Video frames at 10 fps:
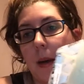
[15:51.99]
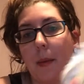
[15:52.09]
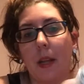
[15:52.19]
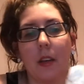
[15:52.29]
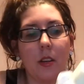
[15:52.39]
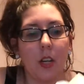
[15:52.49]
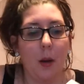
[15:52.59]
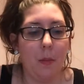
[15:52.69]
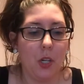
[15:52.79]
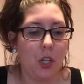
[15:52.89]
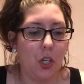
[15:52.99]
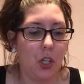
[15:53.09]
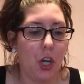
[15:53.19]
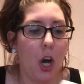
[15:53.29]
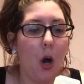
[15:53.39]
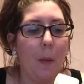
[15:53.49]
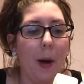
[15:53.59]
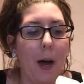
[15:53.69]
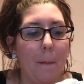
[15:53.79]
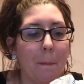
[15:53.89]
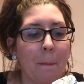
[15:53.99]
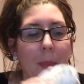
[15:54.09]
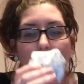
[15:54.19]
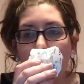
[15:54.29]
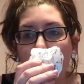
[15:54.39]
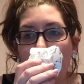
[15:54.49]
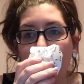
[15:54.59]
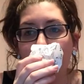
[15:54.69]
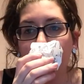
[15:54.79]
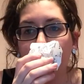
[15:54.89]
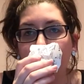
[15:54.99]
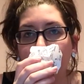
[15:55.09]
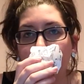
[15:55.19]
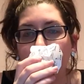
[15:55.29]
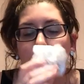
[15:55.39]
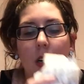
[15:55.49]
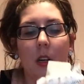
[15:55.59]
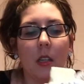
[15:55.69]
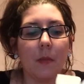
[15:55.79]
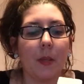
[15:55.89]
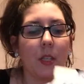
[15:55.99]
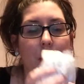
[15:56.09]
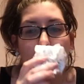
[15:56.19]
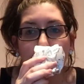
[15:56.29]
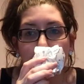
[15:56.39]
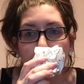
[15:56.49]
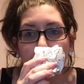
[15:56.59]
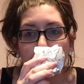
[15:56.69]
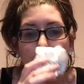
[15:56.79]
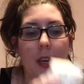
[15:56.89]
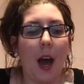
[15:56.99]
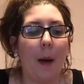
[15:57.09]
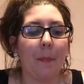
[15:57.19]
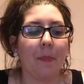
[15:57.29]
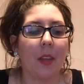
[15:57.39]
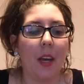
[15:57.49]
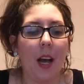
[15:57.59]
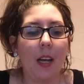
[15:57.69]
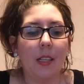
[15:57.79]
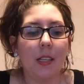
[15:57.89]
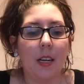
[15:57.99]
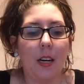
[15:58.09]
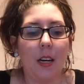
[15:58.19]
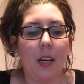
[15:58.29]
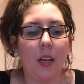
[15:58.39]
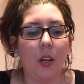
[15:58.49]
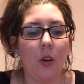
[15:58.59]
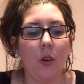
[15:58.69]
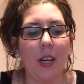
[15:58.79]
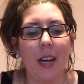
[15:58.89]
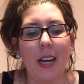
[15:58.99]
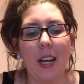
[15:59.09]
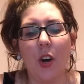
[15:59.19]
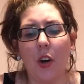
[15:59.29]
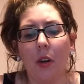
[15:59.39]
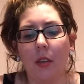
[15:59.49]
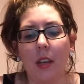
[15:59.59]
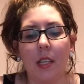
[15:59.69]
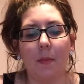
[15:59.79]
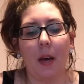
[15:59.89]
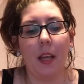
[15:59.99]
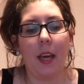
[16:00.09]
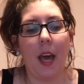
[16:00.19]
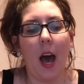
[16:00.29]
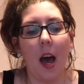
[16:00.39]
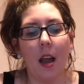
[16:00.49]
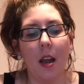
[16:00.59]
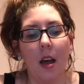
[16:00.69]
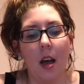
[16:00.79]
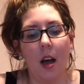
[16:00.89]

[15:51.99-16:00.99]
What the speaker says: I mean, there's not much to show, but oh, it smells so good. Yeah, it has a coconutty, earthy smell again.